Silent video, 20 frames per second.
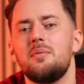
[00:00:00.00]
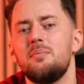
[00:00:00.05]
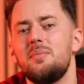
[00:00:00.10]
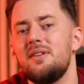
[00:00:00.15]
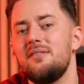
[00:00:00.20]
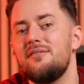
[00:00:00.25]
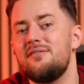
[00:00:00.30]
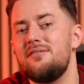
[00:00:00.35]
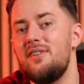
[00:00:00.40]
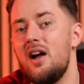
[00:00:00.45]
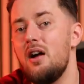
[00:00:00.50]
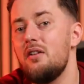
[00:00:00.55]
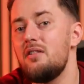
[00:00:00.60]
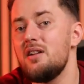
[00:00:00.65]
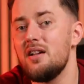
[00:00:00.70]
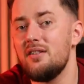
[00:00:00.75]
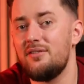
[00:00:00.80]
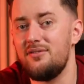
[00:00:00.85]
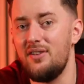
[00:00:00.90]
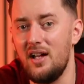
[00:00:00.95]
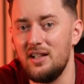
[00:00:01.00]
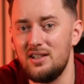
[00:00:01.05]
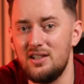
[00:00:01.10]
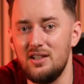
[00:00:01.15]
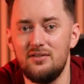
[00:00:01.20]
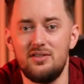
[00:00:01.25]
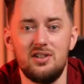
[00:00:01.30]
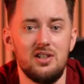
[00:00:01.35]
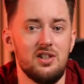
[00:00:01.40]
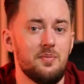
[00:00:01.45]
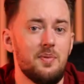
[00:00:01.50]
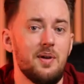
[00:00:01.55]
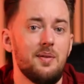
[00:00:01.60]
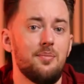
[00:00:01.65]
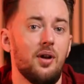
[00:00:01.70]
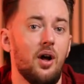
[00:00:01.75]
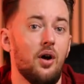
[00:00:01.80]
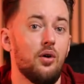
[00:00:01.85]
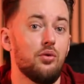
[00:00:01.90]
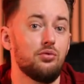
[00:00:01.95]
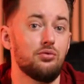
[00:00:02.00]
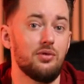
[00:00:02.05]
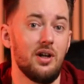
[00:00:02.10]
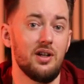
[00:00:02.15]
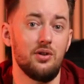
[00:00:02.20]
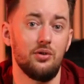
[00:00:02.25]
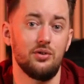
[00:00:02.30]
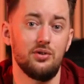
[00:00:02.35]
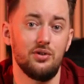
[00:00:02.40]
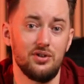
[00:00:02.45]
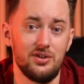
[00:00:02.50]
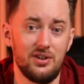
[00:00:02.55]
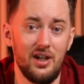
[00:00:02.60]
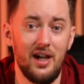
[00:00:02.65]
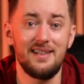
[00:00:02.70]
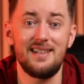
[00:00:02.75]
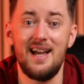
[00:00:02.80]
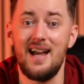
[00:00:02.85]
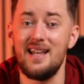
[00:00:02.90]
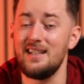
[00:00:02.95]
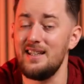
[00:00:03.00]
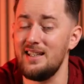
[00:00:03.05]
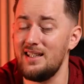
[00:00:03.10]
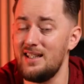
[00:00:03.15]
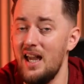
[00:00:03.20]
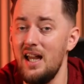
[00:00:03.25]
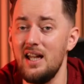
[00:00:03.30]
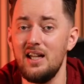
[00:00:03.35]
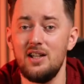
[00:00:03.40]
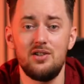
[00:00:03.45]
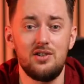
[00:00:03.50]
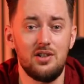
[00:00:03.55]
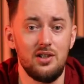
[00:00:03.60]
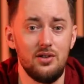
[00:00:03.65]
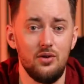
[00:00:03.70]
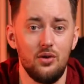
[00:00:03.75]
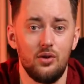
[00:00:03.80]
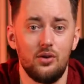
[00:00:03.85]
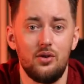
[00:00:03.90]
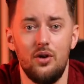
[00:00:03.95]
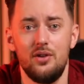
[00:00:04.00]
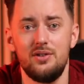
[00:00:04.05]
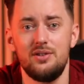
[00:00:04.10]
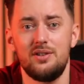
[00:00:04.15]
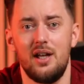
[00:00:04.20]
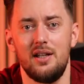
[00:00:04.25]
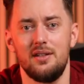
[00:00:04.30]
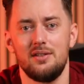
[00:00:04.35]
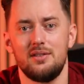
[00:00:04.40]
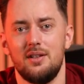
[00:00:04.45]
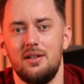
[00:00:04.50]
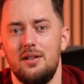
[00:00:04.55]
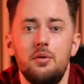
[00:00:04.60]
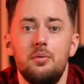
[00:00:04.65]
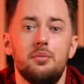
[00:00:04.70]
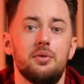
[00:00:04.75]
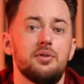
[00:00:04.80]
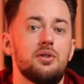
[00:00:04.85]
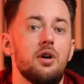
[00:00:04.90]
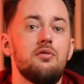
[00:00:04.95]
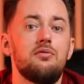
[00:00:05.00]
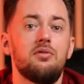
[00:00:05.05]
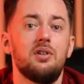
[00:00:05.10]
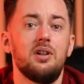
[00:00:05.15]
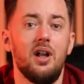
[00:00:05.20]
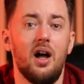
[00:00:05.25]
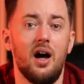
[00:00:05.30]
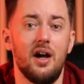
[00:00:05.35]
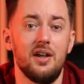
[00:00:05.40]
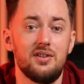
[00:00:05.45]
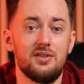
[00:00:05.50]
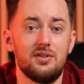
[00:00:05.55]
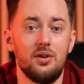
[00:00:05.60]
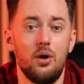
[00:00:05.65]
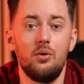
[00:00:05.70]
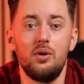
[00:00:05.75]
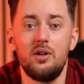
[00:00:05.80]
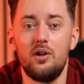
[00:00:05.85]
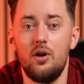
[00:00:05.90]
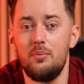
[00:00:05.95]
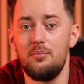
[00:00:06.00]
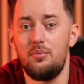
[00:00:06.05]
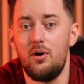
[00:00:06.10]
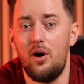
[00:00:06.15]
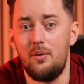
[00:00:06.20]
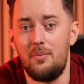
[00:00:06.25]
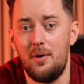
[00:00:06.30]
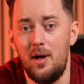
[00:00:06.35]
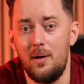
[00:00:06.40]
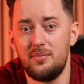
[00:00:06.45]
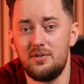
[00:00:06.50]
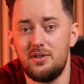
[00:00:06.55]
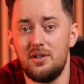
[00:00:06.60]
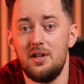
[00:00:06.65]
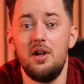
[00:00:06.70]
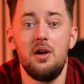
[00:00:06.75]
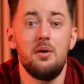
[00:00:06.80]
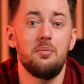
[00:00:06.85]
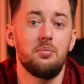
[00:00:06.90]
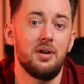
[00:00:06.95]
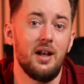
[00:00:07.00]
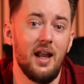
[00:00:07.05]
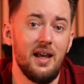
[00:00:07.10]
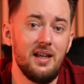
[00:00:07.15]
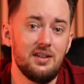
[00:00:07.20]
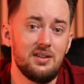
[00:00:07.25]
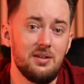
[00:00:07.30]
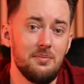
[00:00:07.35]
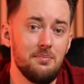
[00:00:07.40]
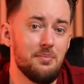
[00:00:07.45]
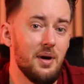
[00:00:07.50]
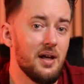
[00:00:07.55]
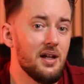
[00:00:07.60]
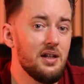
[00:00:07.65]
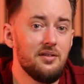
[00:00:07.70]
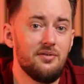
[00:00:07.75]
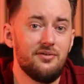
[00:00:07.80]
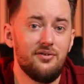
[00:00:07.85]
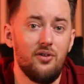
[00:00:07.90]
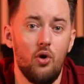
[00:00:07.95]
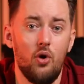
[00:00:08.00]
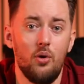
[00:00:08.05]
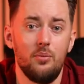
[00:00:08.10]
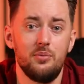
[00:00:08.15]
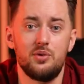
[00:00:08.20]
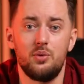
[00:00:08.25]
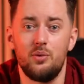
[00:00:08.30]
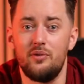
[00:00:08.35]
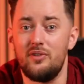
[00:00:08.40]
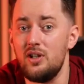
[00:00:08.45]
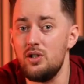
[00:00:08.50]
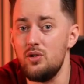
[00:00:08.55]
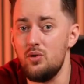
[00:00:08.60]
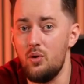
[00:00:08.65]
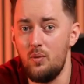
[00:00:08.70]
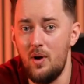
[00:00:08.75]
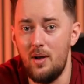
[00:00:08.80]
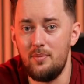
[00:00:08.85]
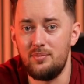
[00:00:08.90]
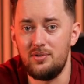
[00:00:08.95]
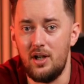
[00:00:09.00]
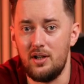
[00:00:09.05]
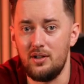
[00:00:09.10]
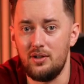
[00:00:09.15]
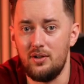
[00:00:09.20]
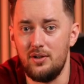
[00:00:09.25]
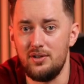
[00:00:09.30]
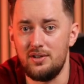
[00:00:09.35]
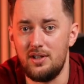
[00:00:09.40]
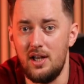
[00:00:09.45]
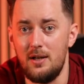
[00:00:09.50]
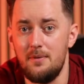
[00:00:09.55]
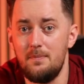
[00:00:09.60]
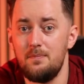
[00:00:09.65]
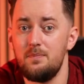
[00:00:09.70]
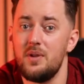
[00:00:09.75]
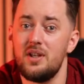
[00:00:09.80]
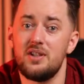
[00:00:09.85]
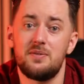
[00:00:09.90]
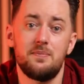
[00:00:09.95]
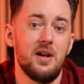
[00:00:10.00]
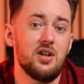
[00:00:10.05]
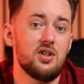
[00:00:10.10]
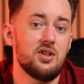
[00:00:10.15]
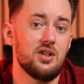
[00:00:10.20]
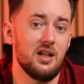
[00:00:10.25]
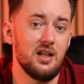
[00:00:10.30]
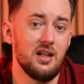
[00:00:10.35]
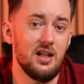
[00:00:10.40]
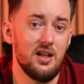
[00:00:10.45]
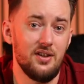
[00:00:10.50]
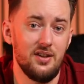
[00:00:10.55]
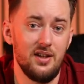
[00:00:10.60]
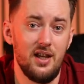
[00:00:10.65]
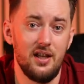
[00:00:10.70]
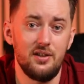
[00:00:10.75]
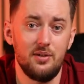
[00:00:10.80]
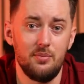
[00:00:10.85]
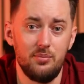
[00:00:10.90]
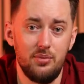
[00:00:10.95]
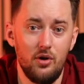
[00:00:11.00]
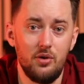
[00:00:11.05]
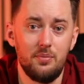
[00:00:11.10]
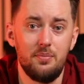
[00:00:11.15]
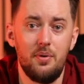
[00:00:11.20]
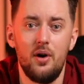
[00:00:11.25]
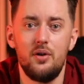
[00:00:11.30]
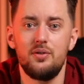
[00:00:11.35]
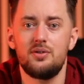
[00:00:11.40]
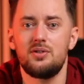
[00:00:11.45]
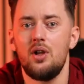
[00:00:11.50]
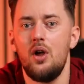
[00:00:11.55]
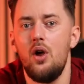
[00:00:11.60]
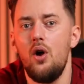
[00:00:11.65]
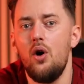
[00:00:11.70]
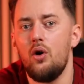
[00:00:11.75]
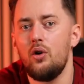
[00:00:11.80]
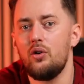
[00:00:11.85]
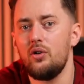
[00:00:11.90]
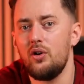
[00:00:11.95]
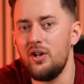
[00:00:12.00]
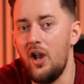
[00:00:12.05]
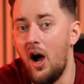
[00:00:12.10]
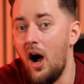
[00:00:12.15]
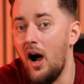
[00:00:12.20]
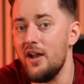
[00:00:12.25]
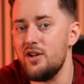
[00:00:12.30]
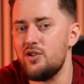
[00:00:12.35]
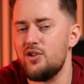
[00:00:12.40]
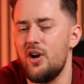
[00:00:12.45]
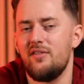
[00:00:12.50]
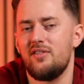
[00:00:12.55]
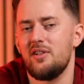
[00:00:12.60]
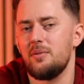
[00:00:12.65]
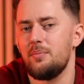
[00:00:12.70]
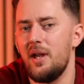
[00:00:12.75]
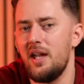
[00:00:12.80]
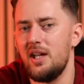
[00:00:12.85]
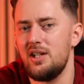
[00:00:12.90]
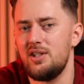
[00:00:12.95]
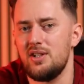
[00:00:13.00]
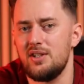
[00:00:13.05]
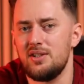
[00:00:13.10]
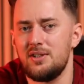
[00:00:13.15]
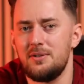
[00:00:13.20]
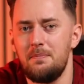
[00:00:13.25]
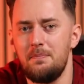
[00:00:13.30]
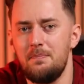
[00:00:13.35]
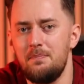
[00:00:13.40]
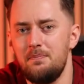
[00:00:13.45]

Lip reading: can be very effective since people are already on your site and engaged in your content. But don't rely solely on pop-ups. Place embedded forms within your website content, especially at the end of blog posts or on high-traffic pages.